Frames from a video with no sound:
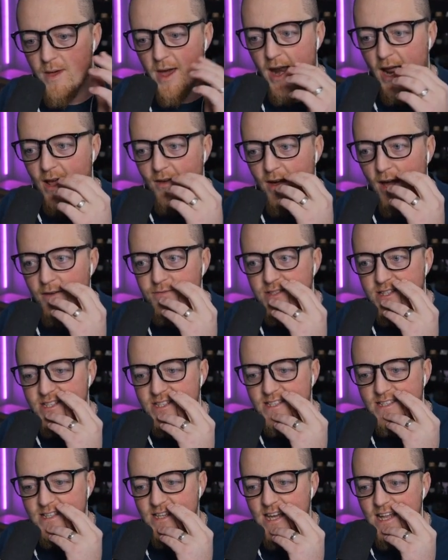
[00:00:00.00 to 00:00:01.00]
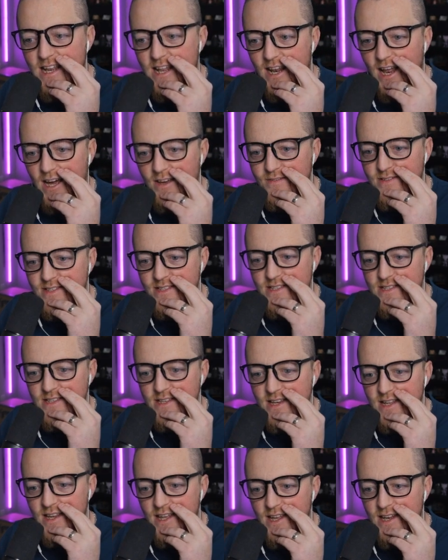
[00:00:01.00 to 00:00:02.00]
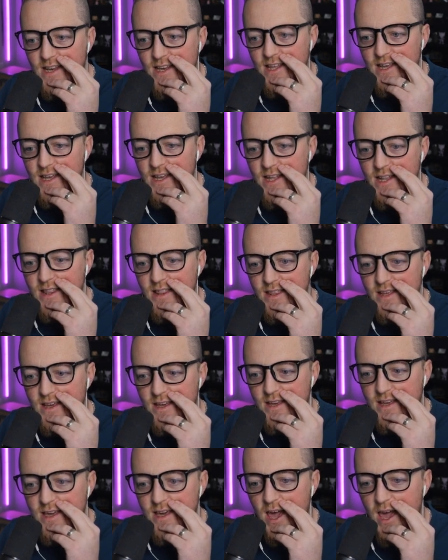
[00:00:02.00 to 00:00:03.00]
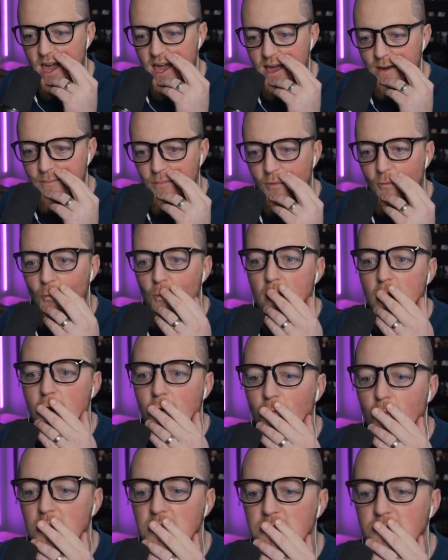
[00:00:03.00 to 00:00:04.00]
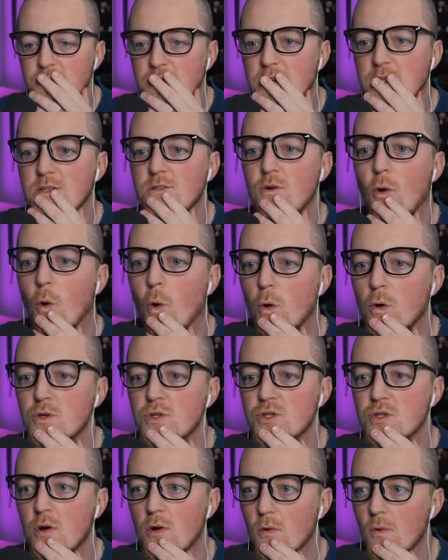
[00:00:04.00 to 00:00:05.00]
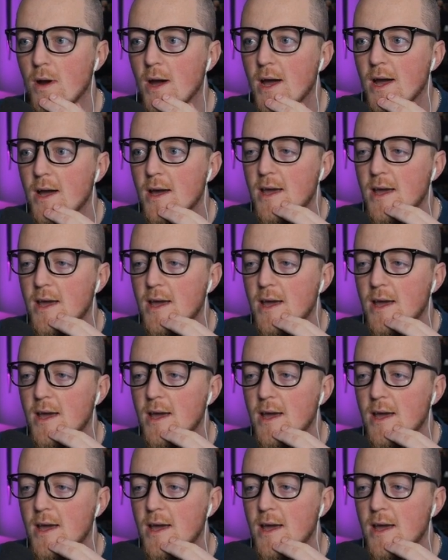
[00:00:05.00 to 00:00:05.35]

And I've seen it. I've seen it in the game, but where was it? Was it in torso?